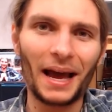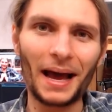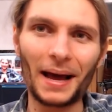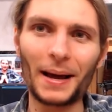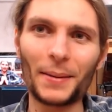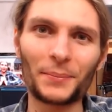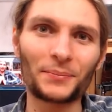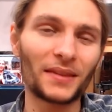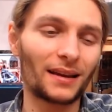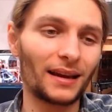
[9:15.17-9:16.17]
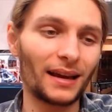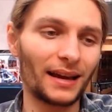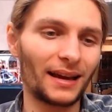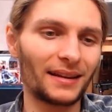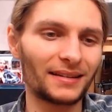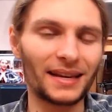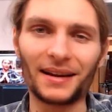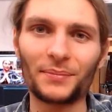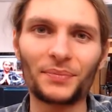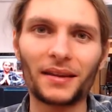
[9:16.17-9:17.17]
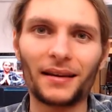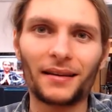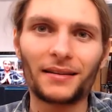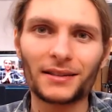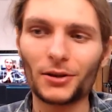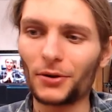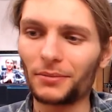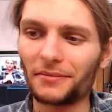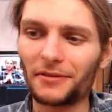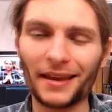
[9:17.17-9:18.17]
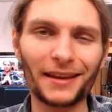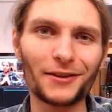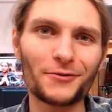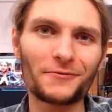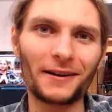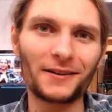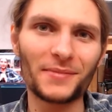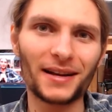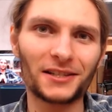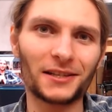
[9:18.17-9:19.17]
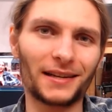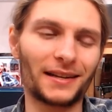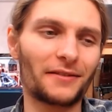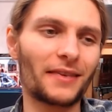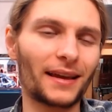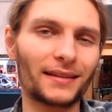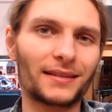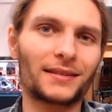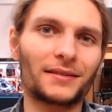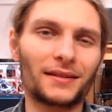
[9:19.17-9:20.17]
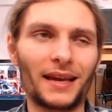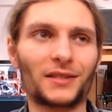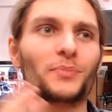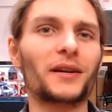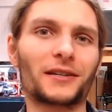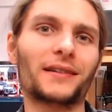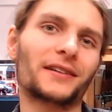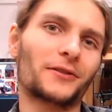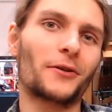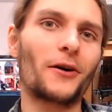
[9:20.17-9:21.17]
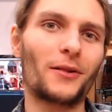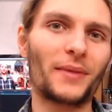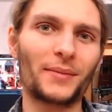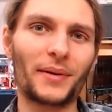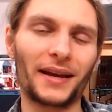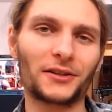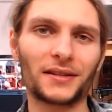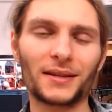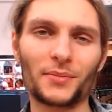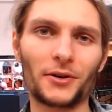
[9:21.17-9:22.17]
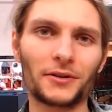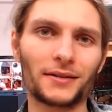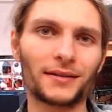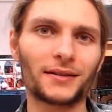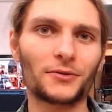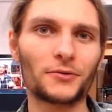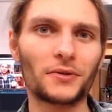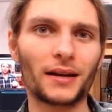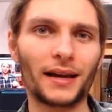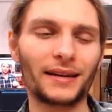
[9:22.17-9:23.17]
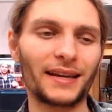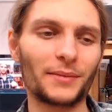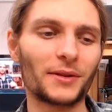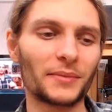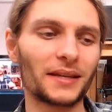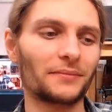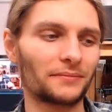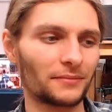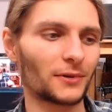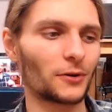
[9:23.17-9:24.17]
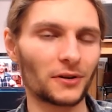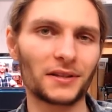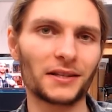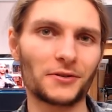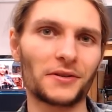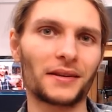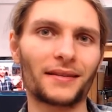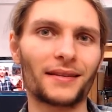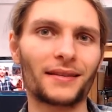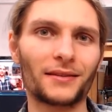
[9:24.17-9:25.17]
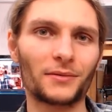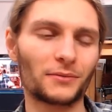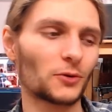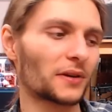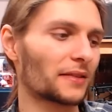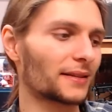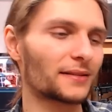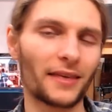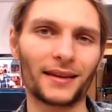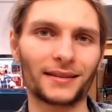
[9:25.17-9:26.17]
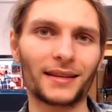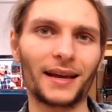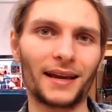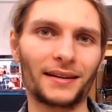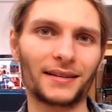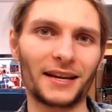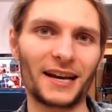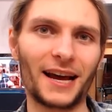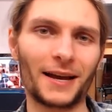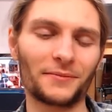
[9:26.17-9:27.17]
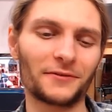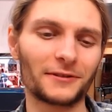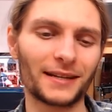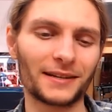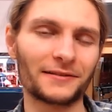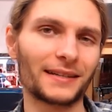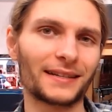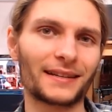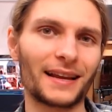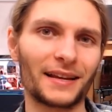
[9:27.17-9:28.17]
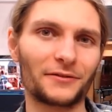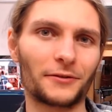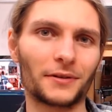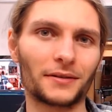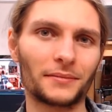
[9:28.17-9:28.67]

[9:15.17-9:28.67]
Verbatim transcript: And yeah, so thank you very much, and thanks especially to all my Patreon supporters who enable me continuing doing this thing, and yeah, I'm really, really glad for